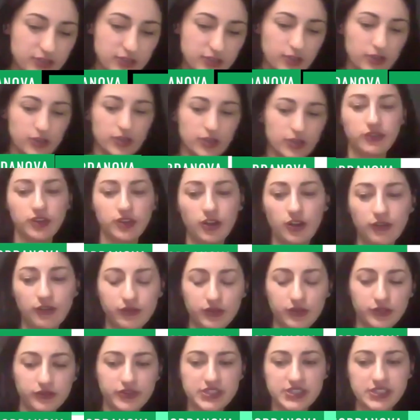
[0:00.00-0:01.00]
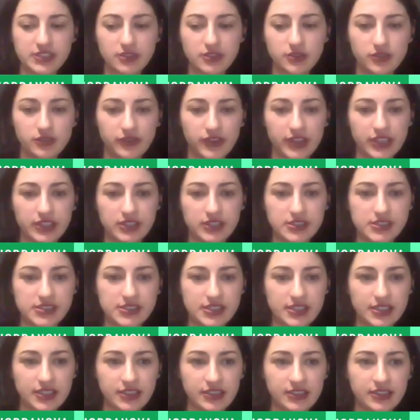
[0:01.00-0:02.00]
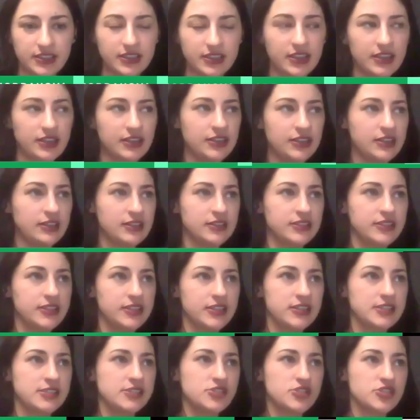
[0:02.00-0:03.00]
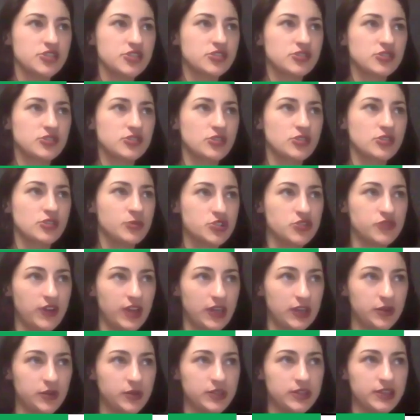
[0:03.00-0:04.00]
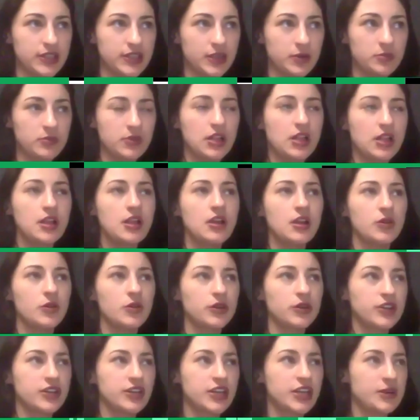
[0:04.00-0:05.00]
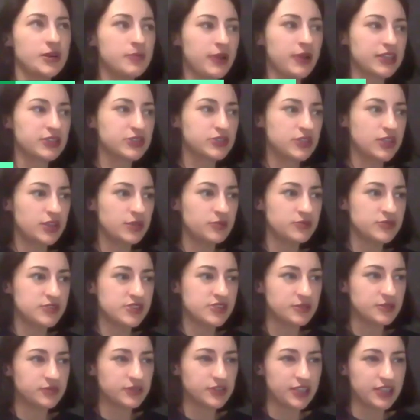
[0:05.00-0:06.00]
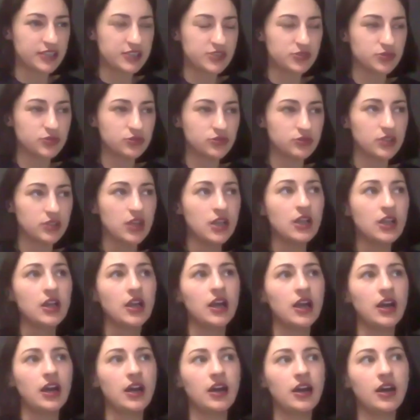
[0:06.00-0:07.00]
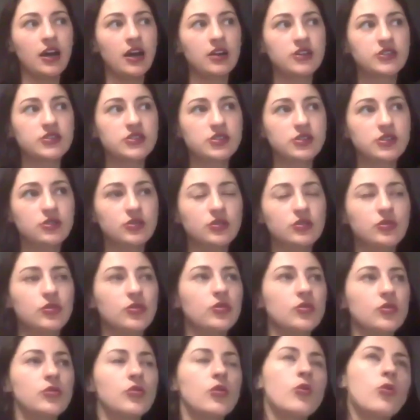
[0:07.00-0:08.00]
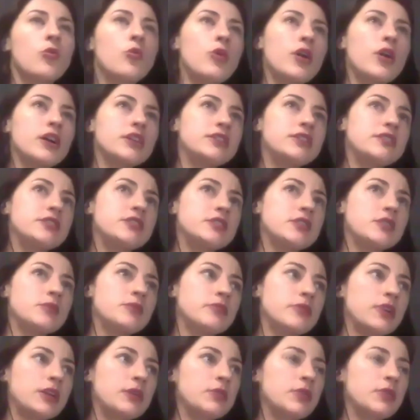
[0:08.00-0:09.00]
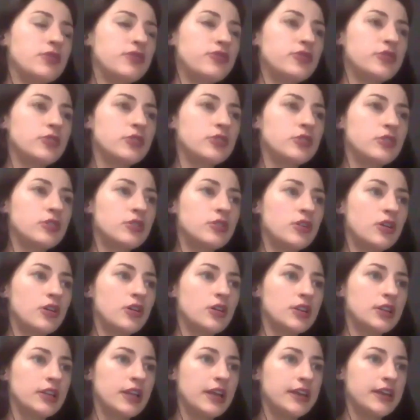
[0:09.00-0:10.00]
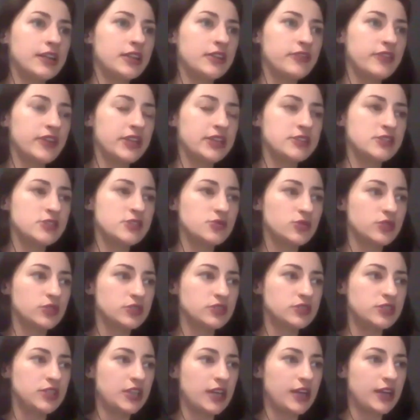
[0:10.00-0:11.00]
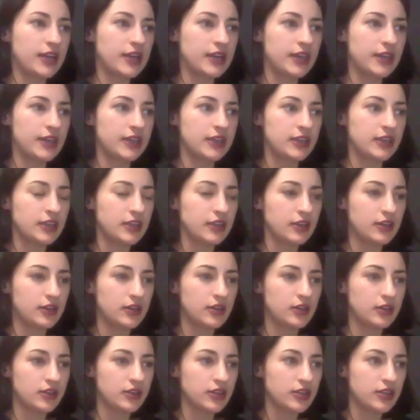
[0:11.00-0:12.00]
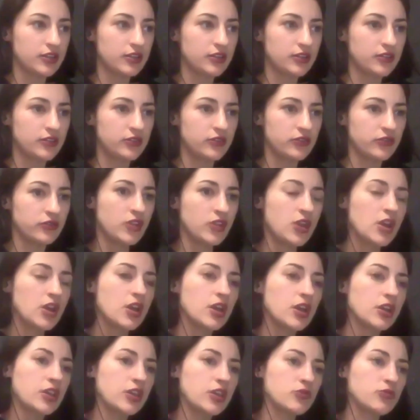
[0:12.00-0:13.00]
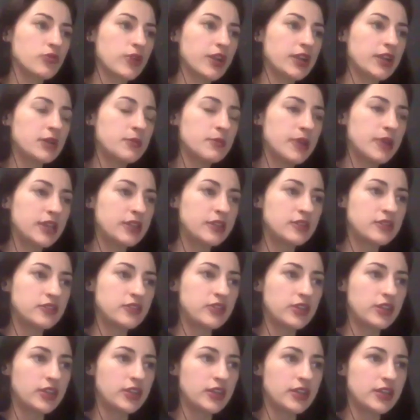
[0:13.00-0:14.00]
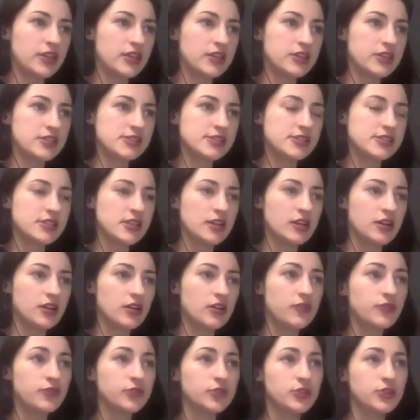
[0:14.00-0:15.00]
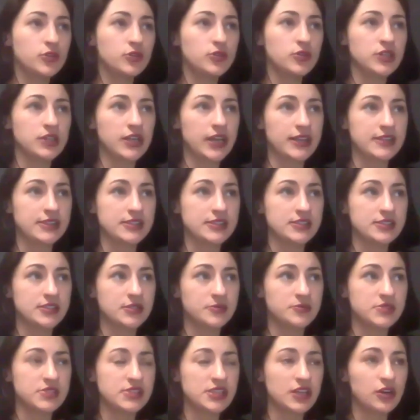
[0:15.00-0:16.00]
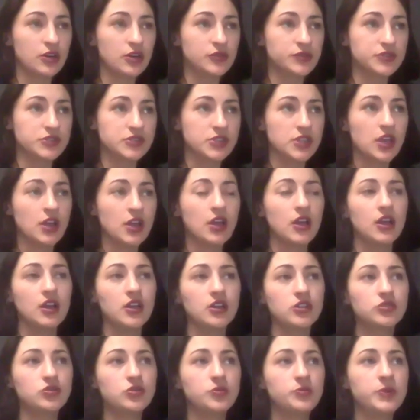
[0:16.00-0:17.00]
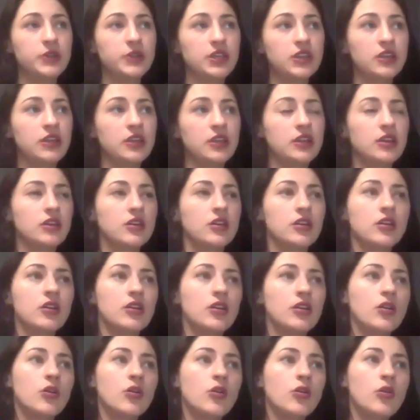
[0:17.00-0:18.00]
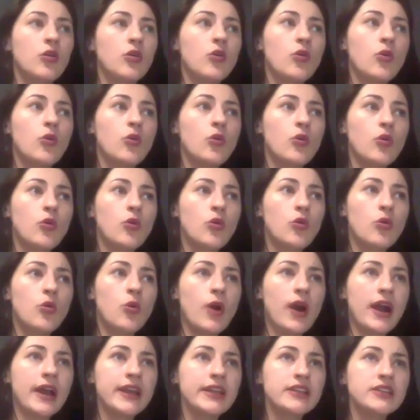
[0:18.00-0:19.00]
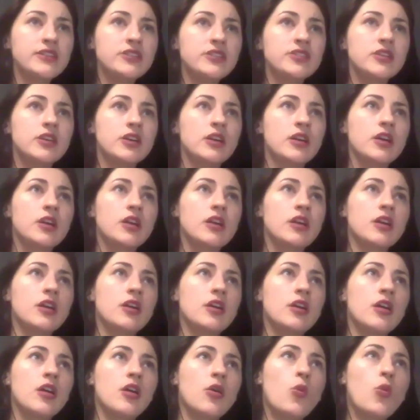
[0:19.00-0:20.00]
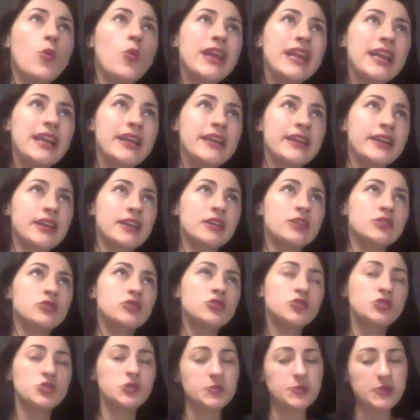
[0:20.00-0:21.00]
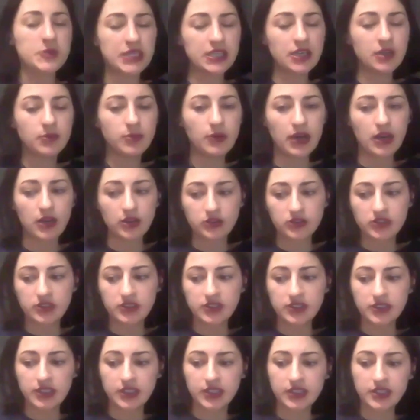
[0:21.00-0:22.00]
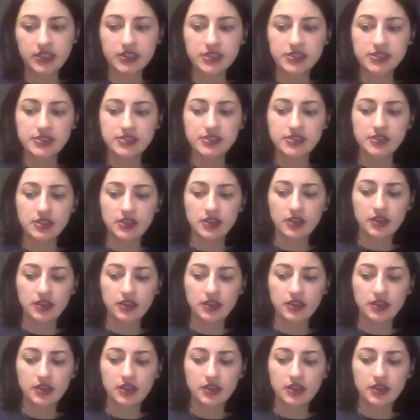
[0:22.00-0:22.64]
lot of love for physical events, and there's just so much value in them. Yeah. We're going to come back to them someday soon. So what maybe for online events, what I can recommend is for the organizers themselves to be quite willing to speak about these